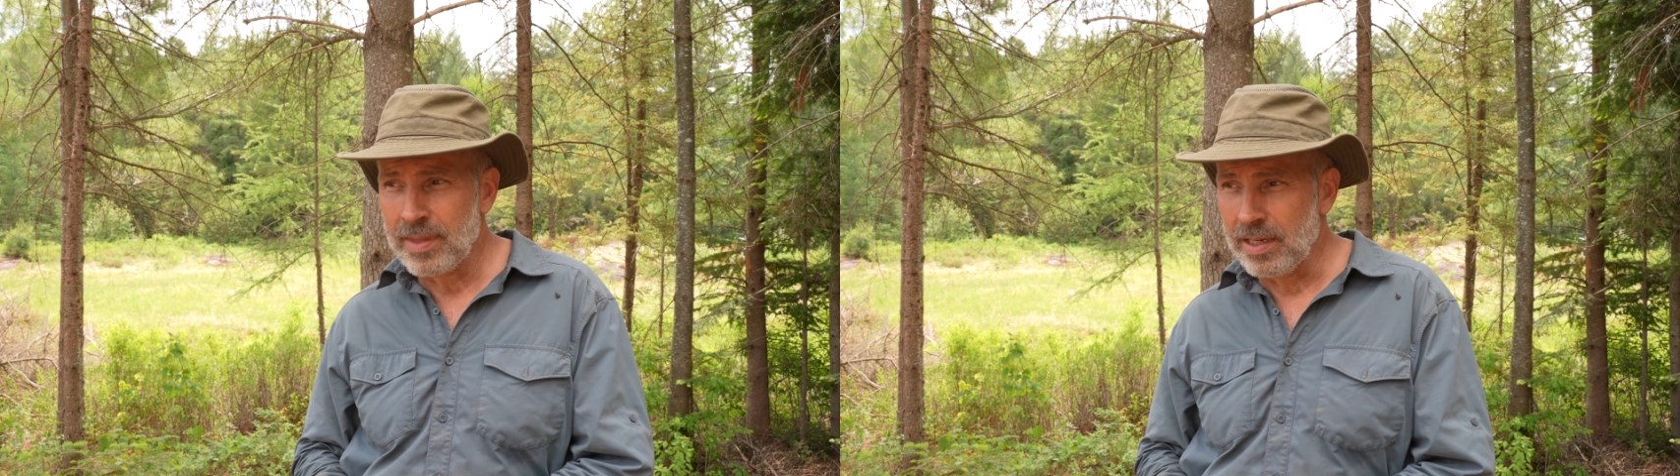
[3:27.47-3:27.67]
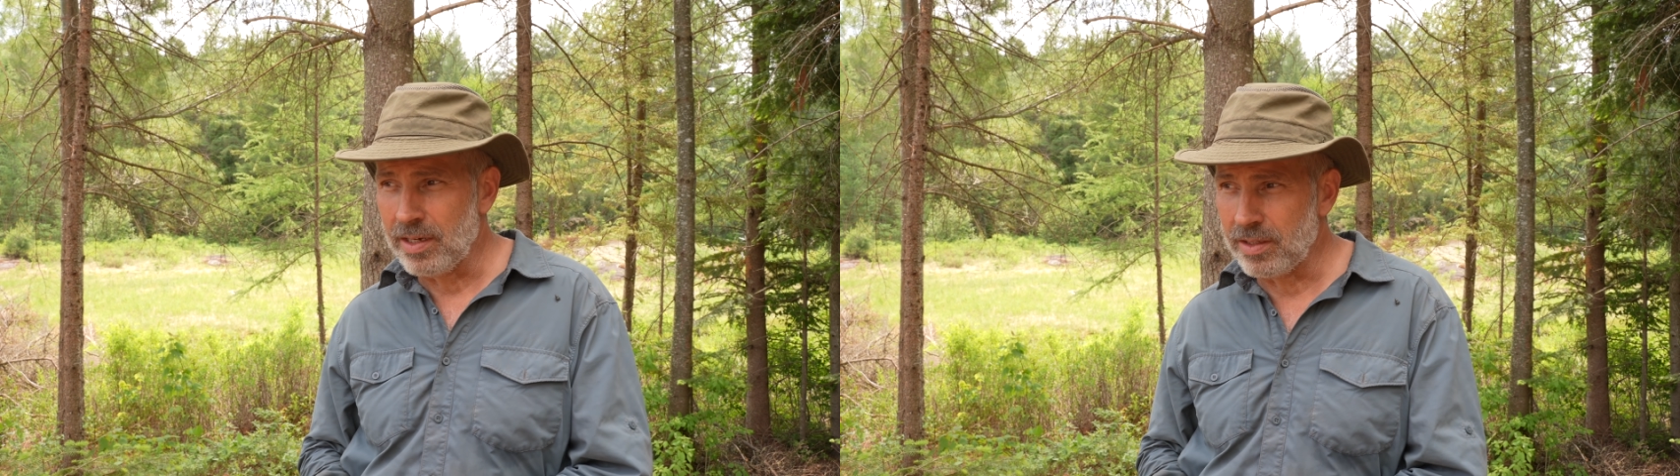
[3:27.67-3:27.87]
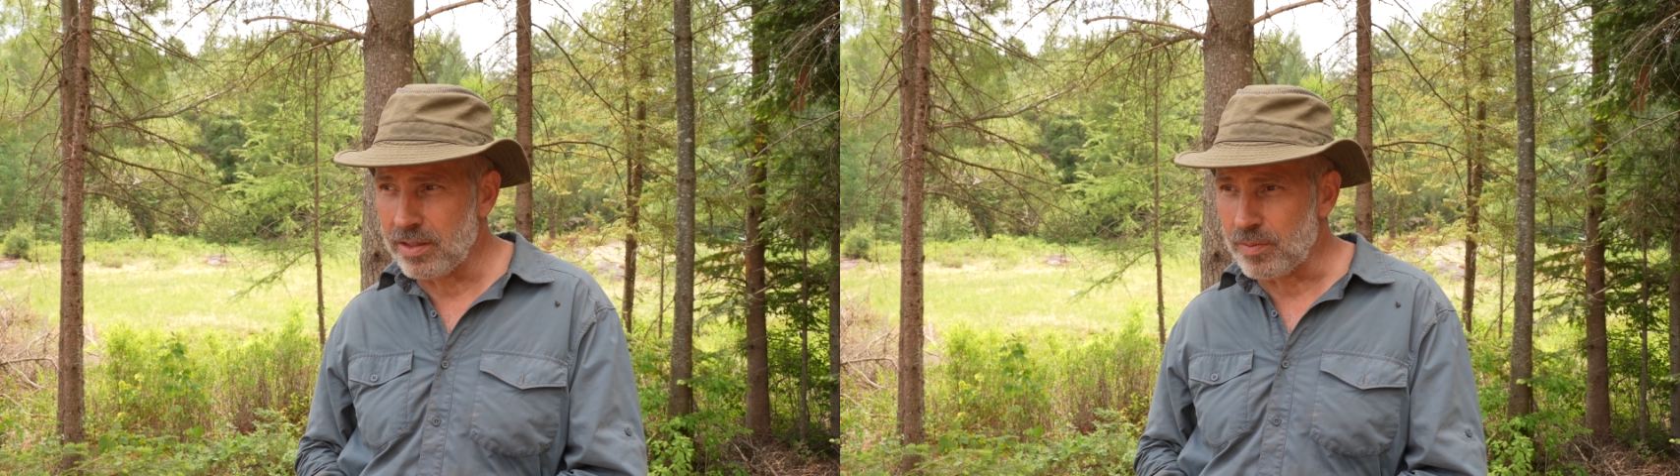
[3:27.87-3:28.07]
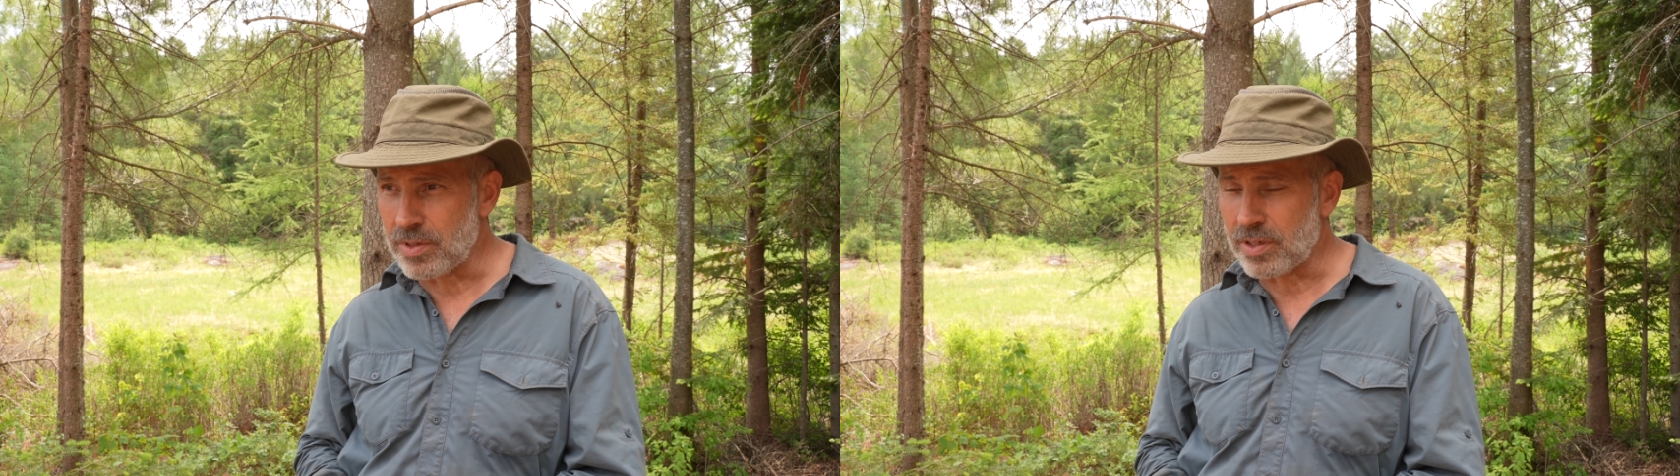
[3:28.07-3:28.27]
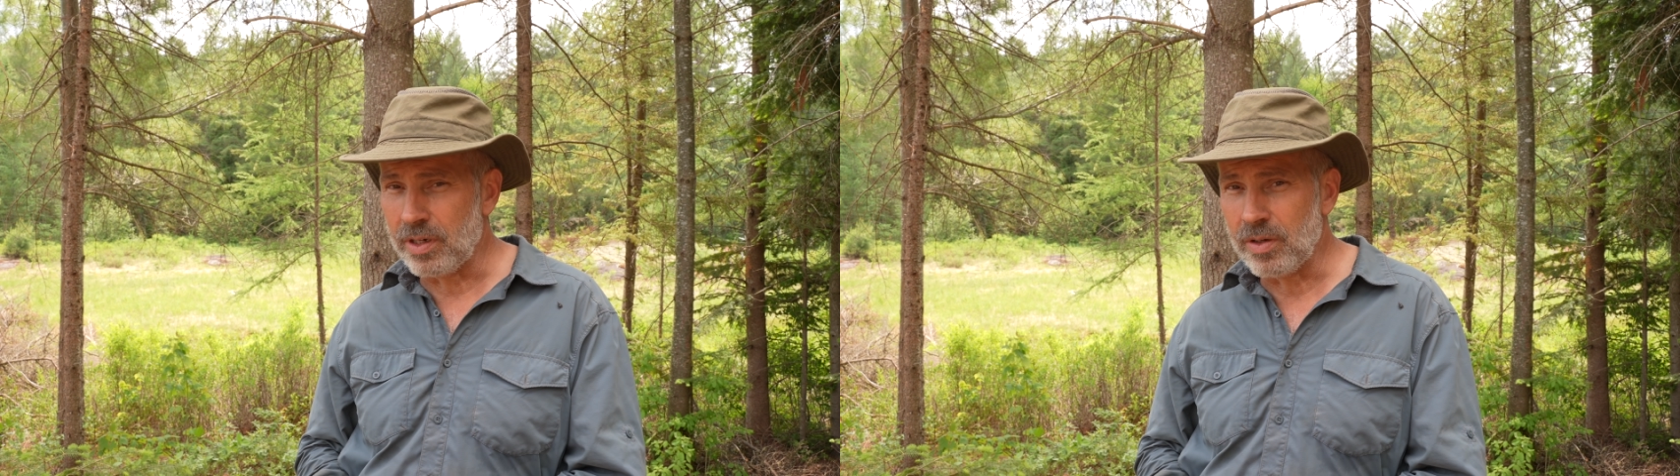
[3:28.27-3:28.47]
and the
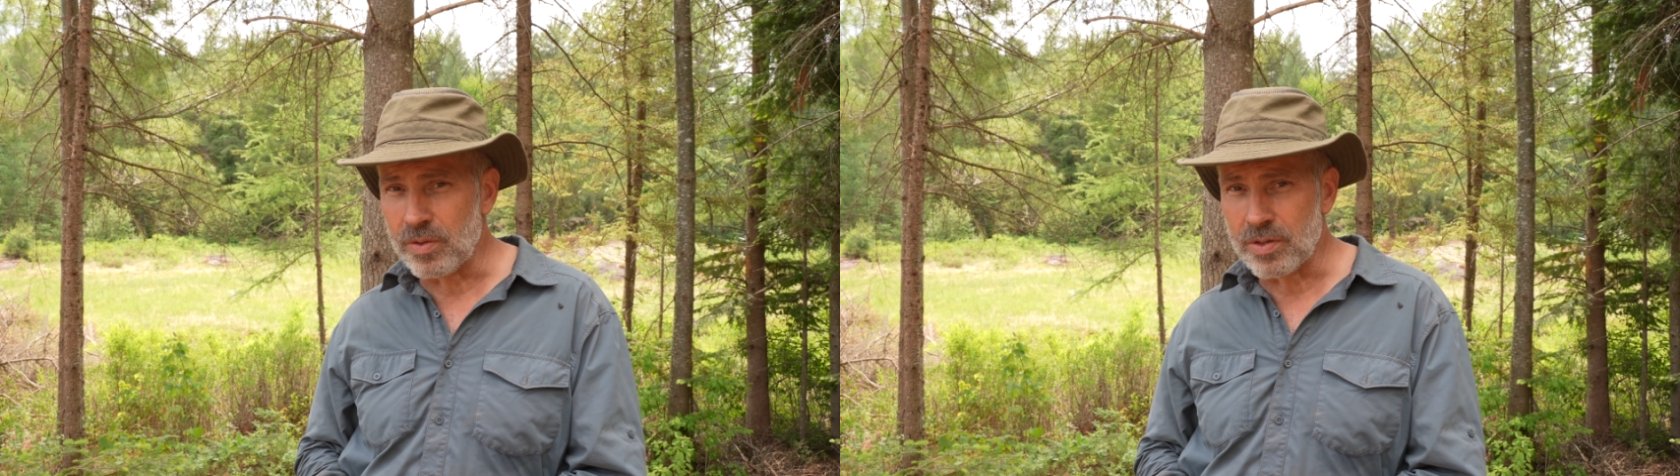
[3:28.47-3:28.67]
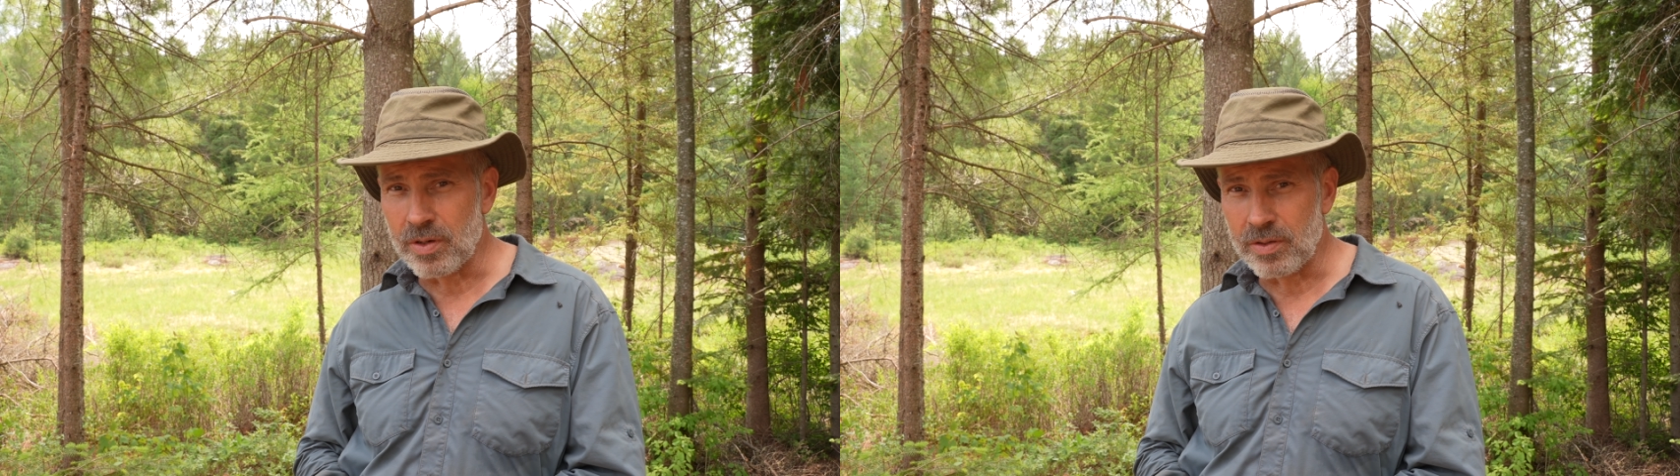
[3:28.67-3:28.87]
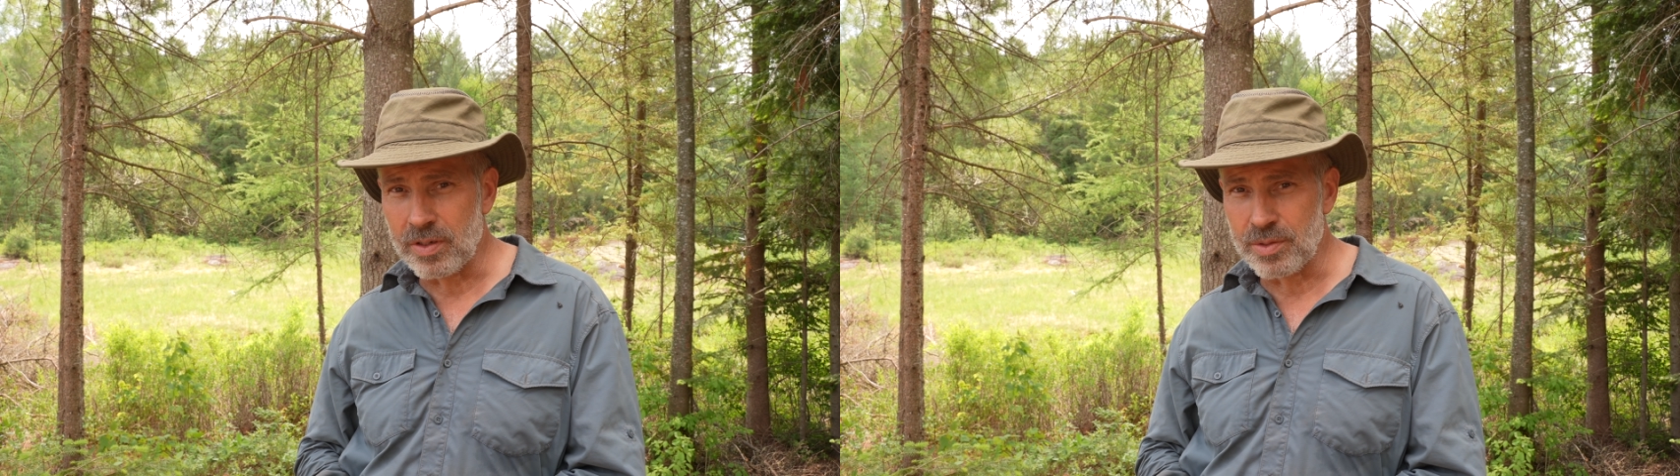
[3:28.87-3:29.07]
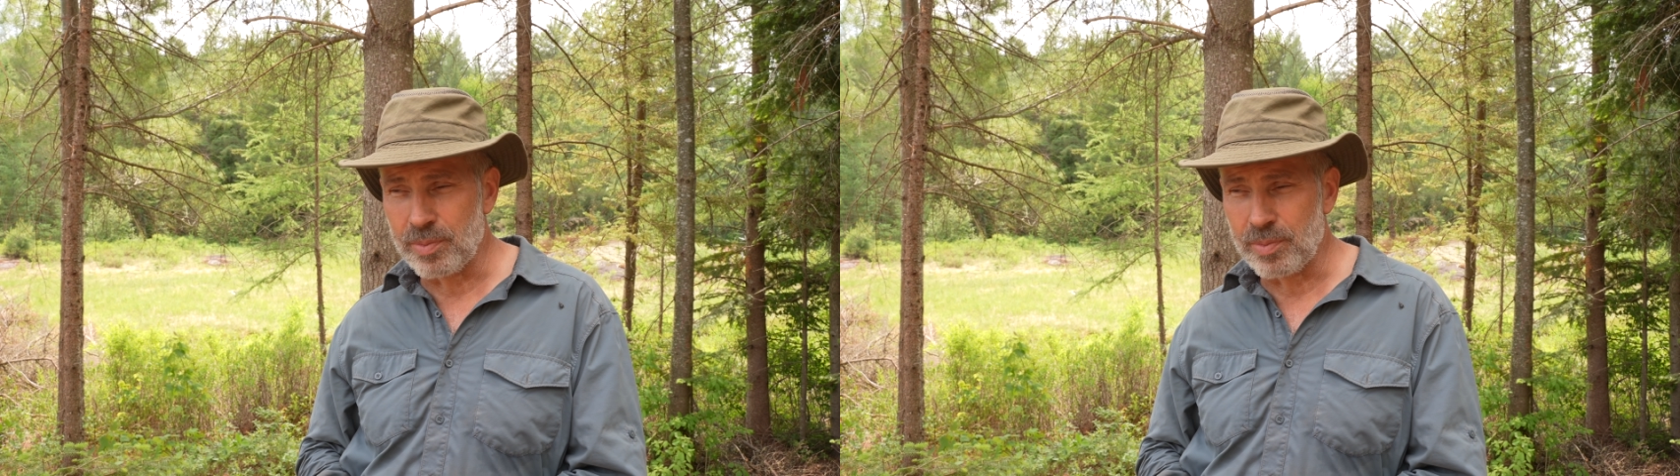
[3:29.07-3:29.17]
mosquitoes aren't as